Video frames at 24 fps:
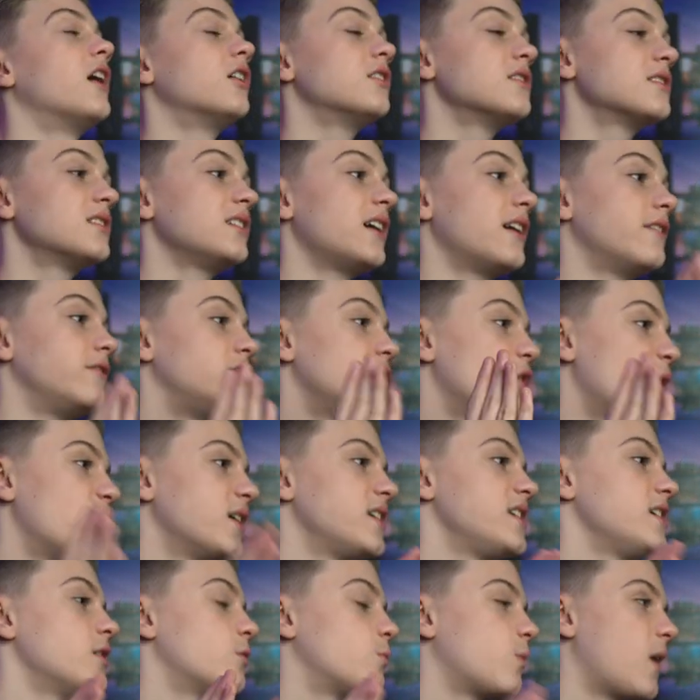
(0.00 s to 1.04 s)
honestly have no
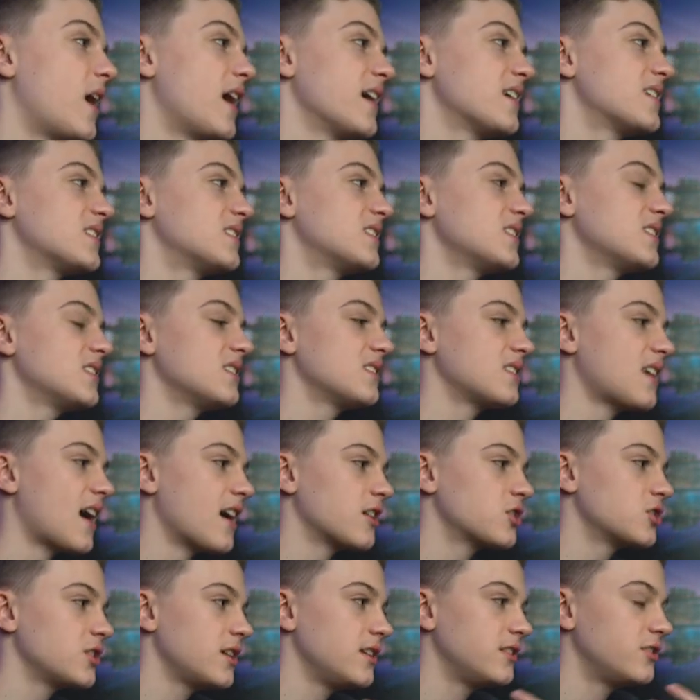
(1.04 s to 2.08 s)
idea why, because this is
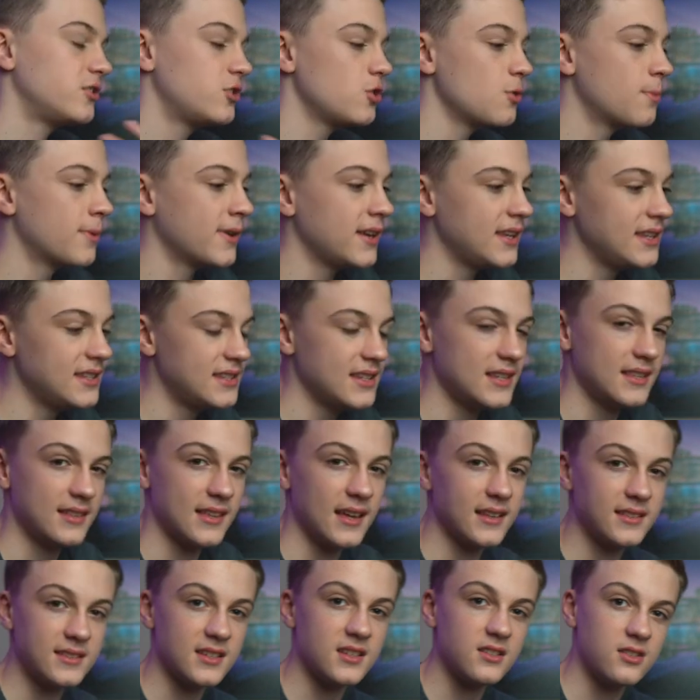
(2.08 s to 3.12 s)
actually a super easy
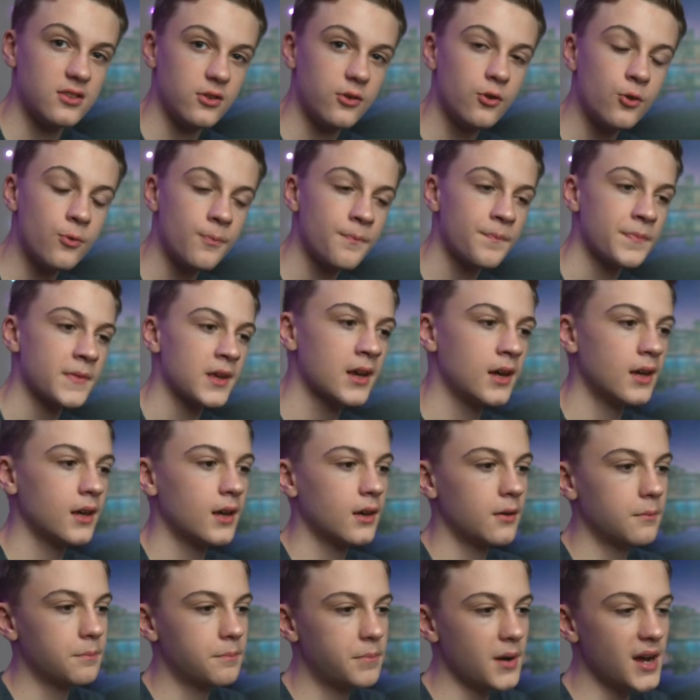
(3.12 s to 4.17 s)
thing to do,
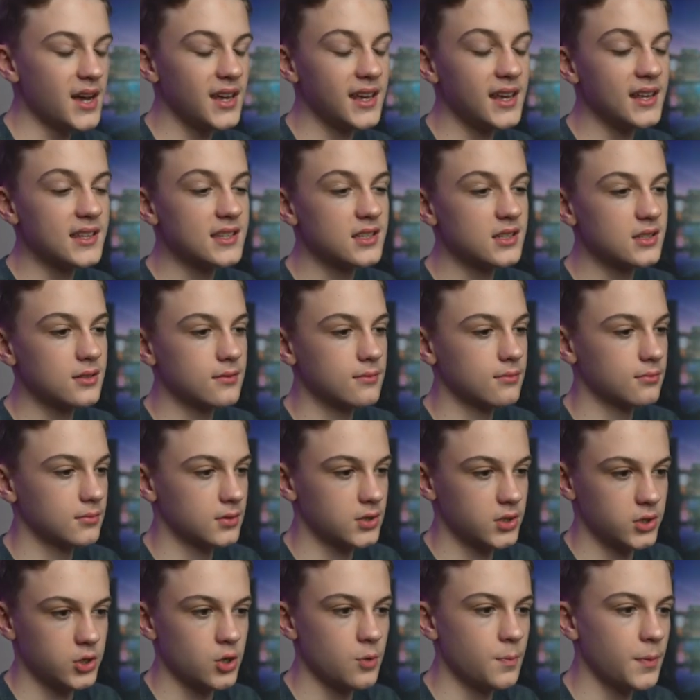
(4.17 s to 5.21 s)
but it's
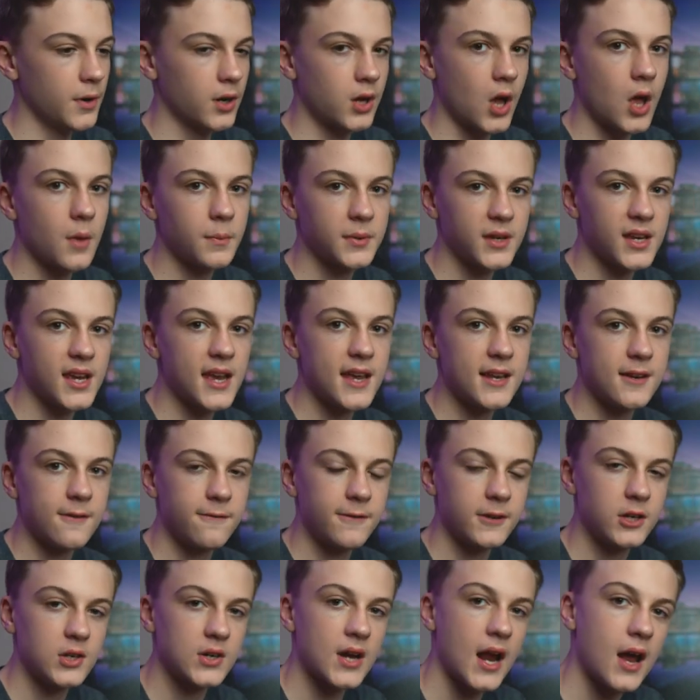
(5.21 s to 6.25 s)
super complicated
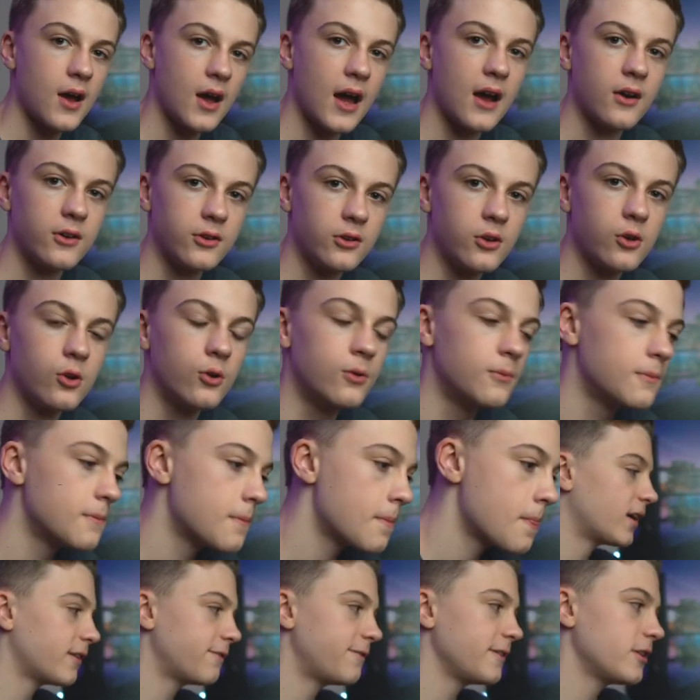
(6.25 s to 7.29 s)
to figure out how to do.
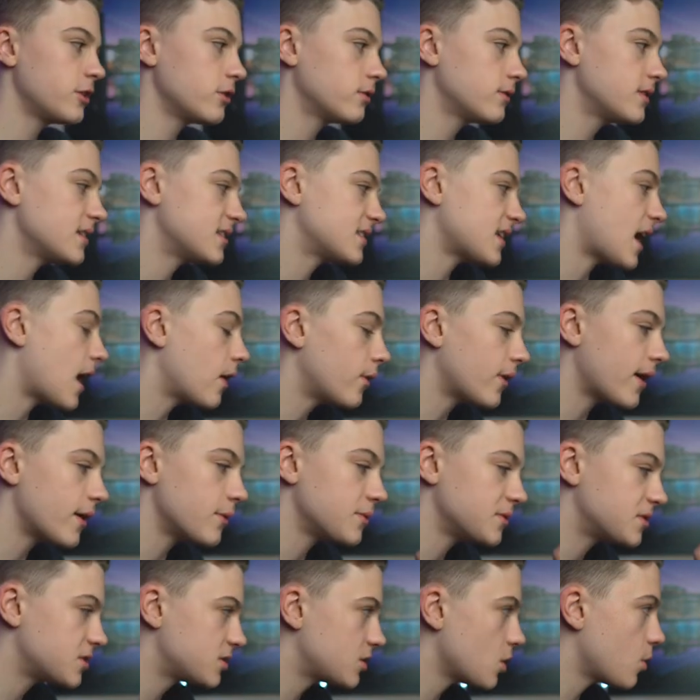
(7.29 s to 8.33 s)
When I figured this out, I
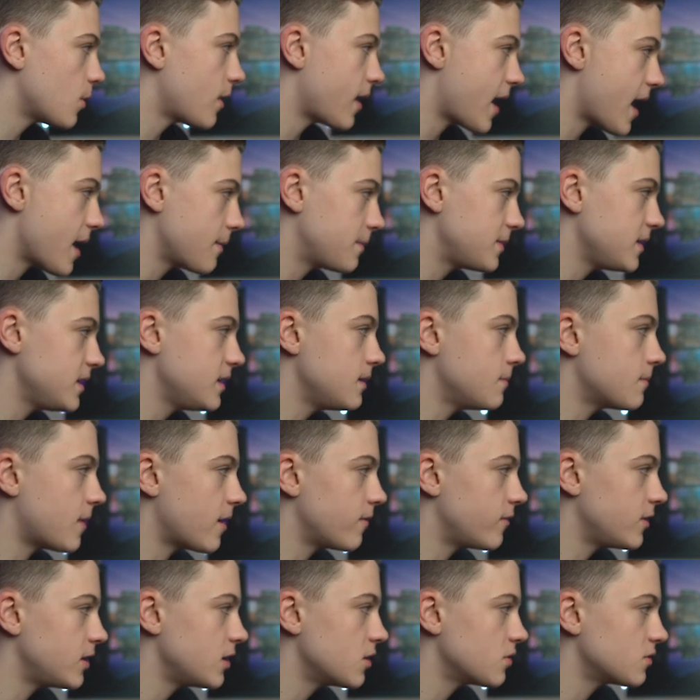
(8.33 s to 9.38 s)
was so happy.
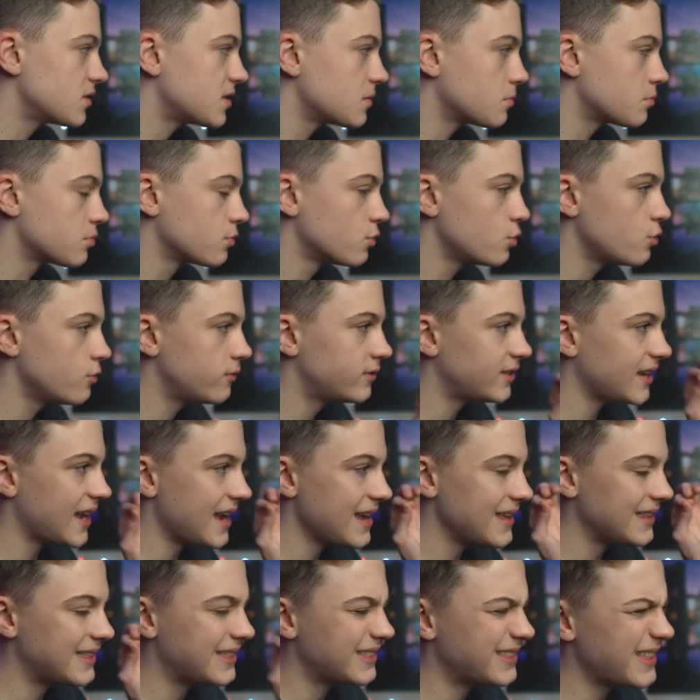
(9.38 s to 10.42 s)
My videos improved
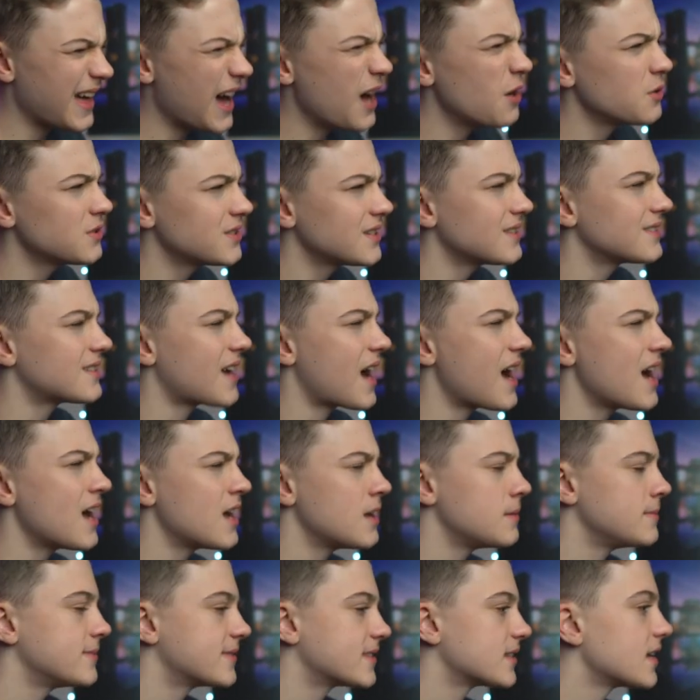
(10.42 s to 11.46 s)
1,000
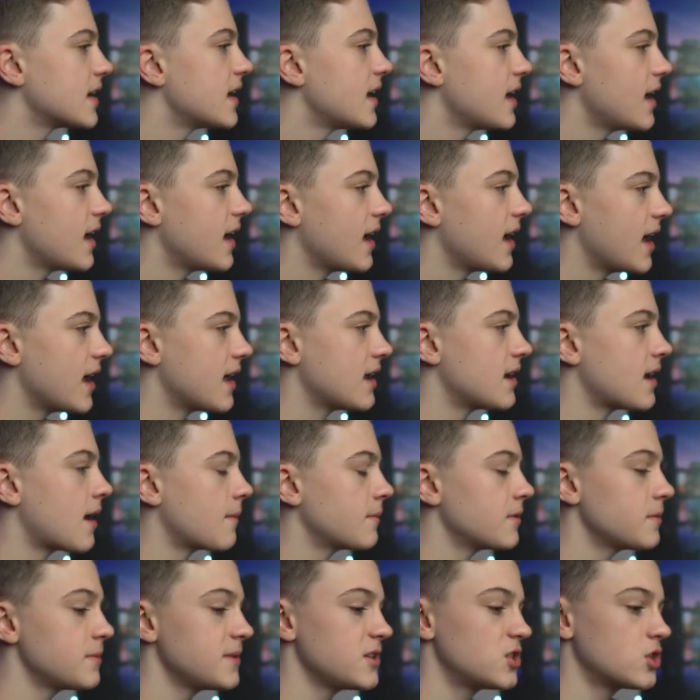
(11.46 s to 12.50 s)
times, and
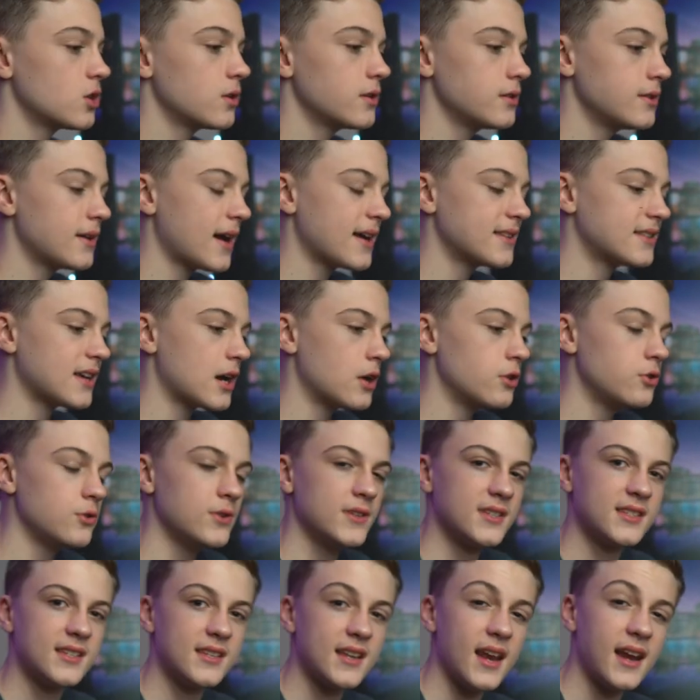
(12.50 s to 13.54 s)
I'm gonna be showing you guys how to do
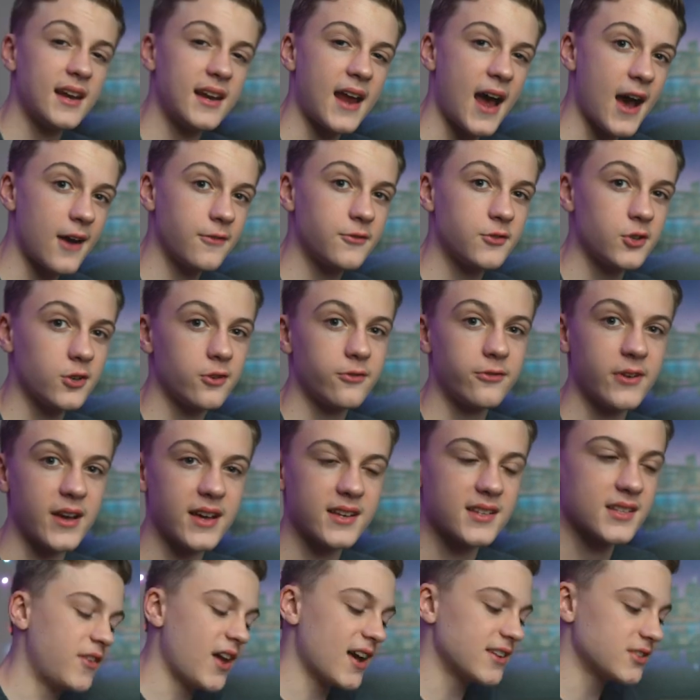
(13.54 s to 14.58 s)
this today in After
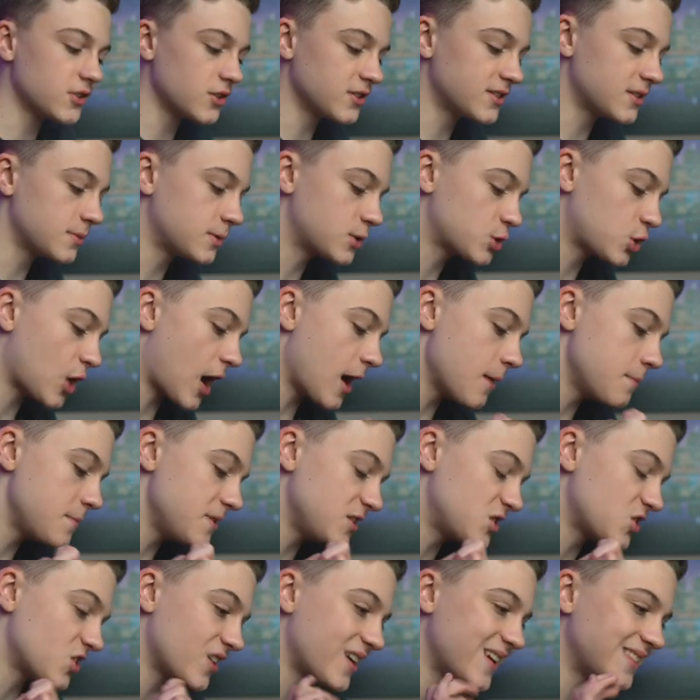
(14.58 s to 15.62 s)
Effects. If you guys aren't subscribed,
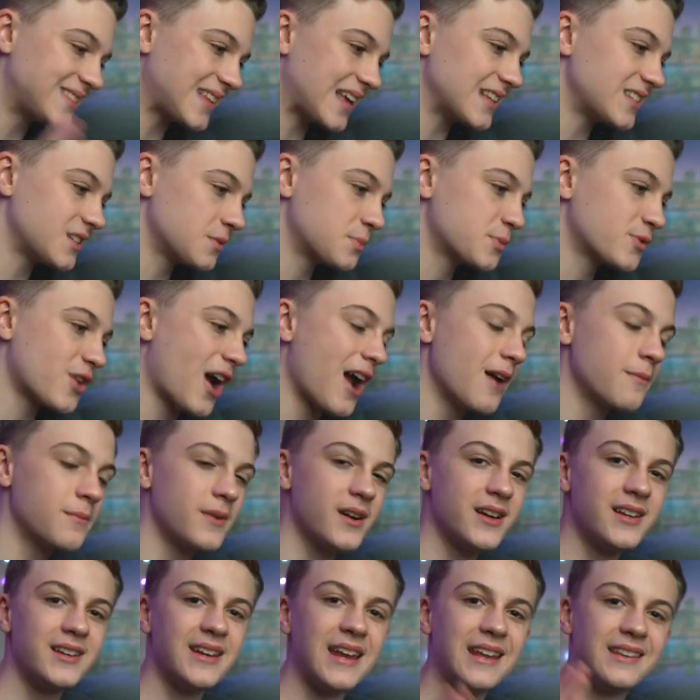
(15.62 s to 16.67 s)
be sure to hit that subscribe
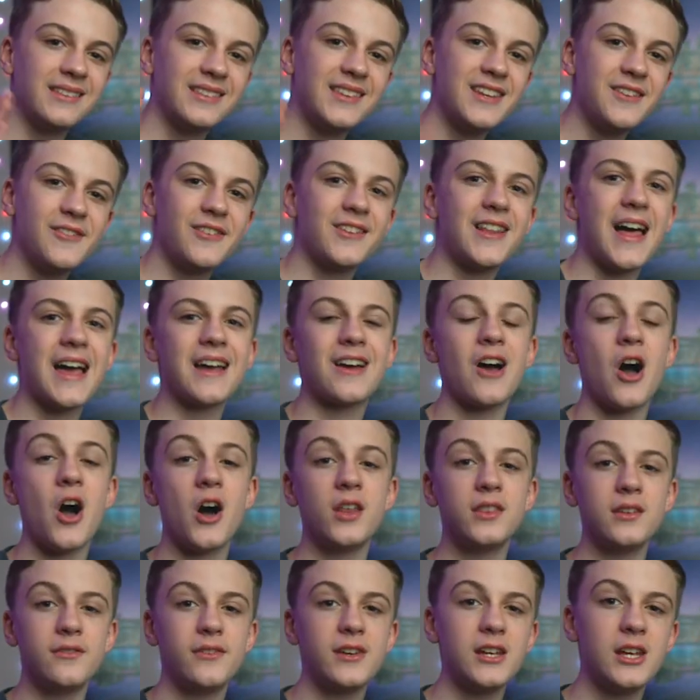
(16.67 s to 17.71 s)
button and leave a like
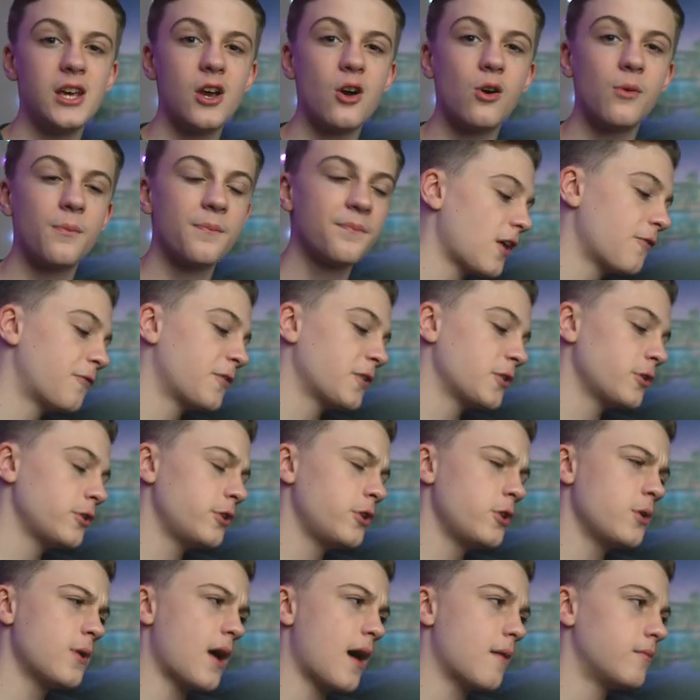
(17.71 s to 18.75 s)
on the video. Without further
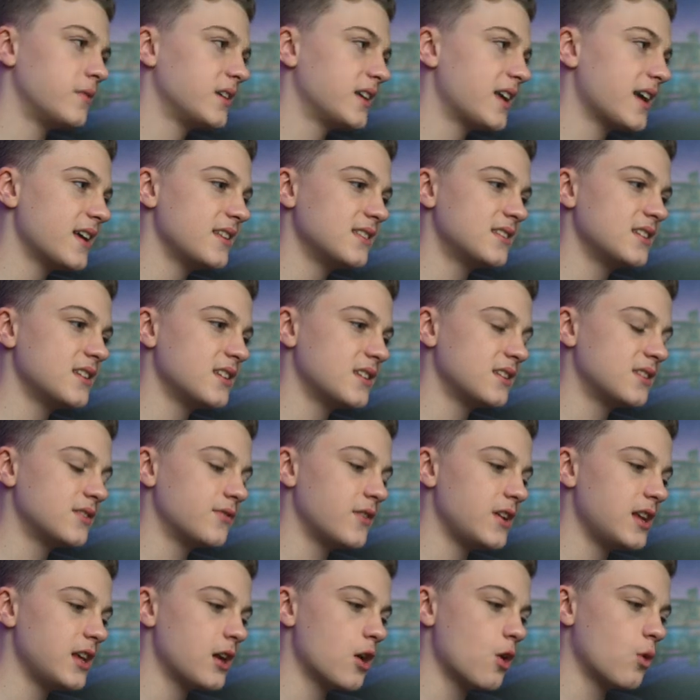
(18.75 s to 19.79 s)
ado, I'm gonna get into
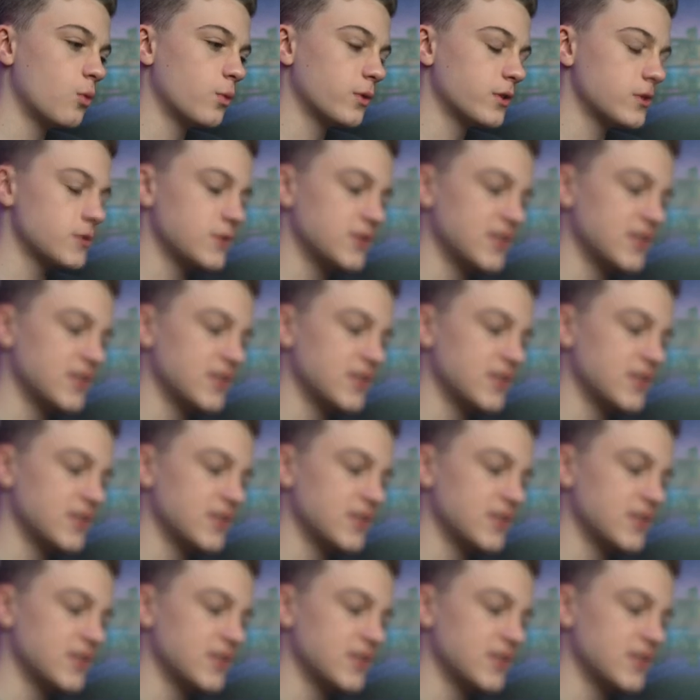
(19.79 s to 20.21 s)
this video. We're